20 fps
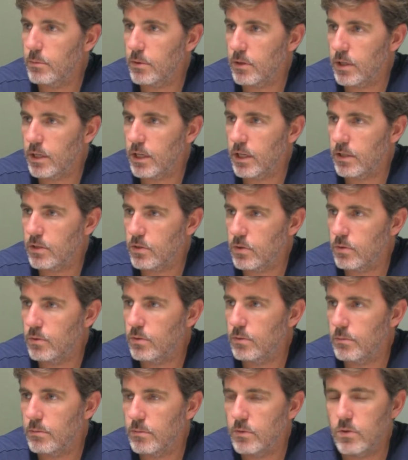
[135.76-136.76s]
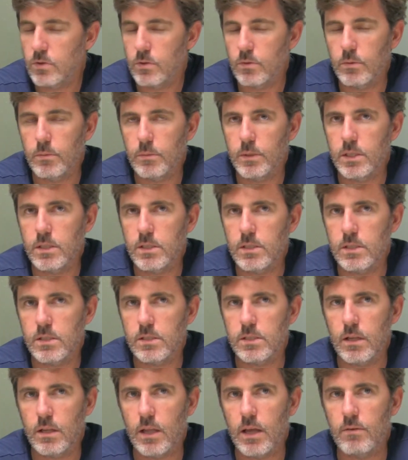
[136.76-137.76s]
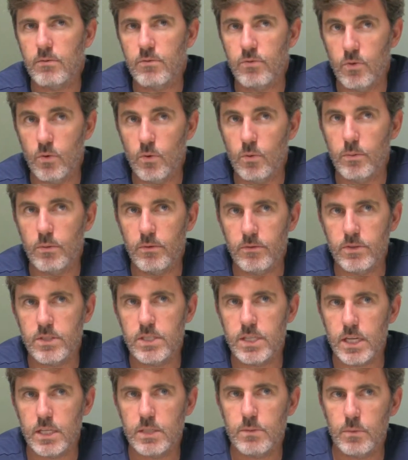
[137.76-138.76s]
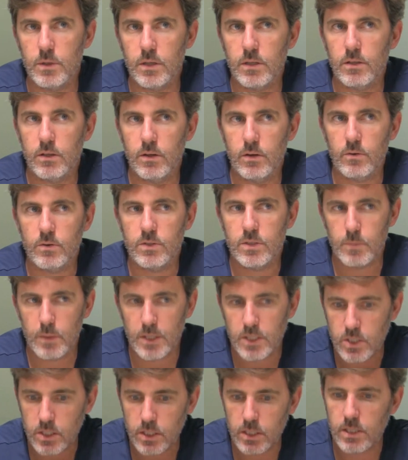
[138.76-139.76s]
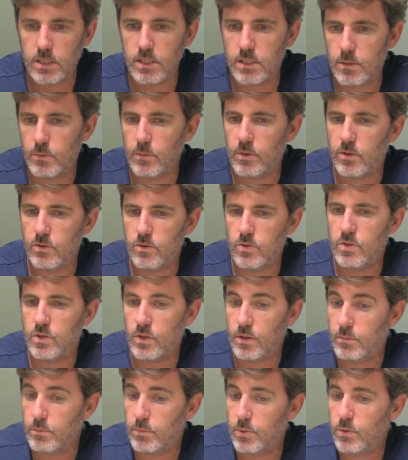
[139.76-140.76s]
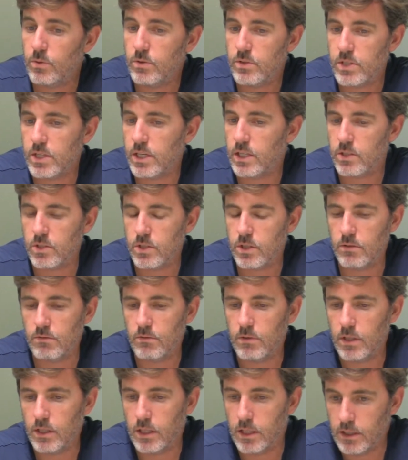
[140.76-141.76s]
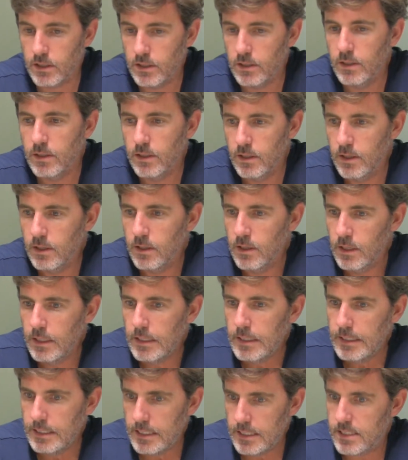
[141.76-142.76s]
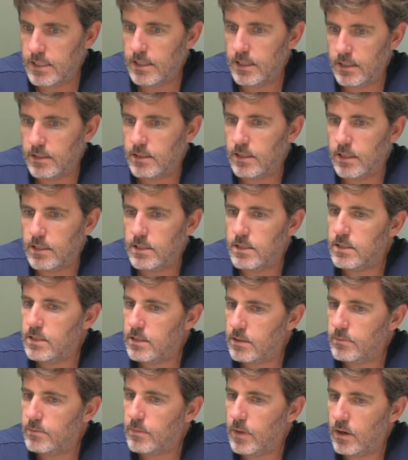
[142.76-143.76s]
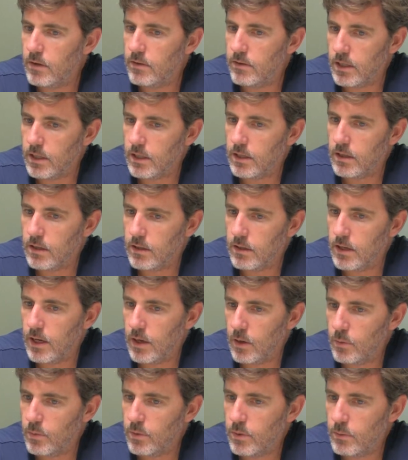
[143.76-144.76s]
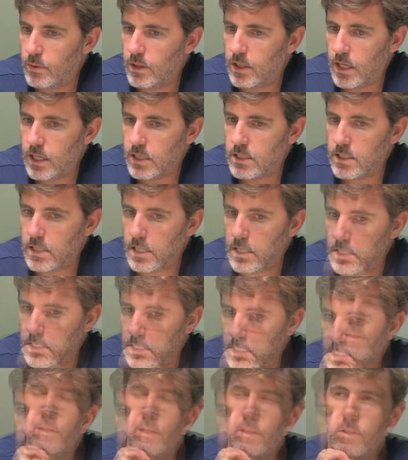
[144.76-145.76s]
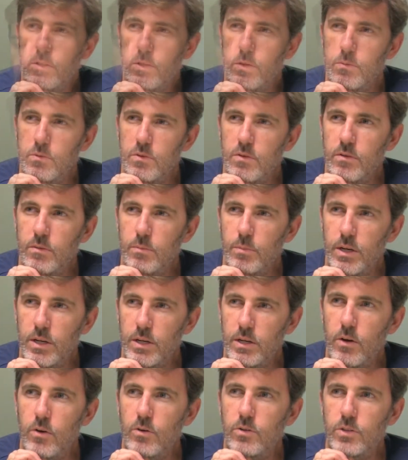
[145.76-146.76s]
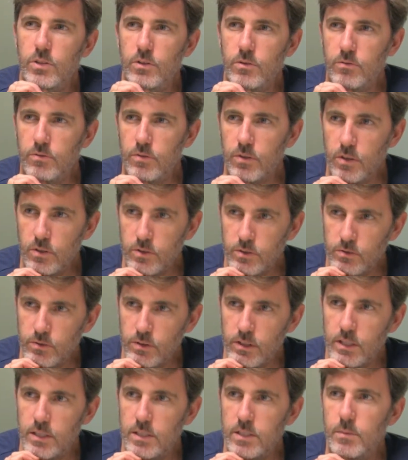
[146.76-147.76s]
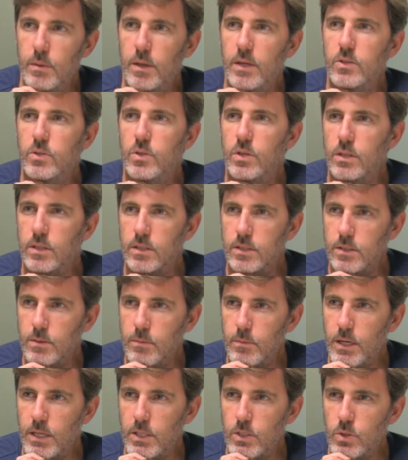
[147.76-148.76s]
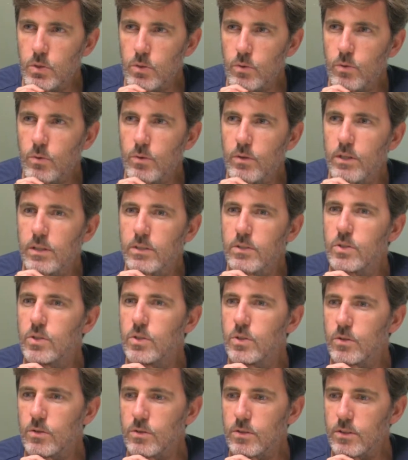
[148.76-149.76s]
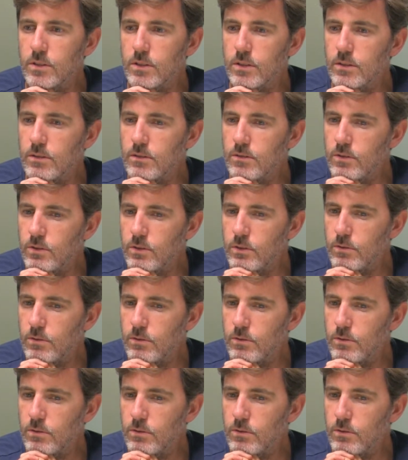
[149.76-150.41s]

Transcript: communicate to a minister. So that form of assessment, especially to someone who's time poor, is actually really, it does, I think, help them in that sense. In terms of the pedagogical philosophy, it's about trying to make sure that students are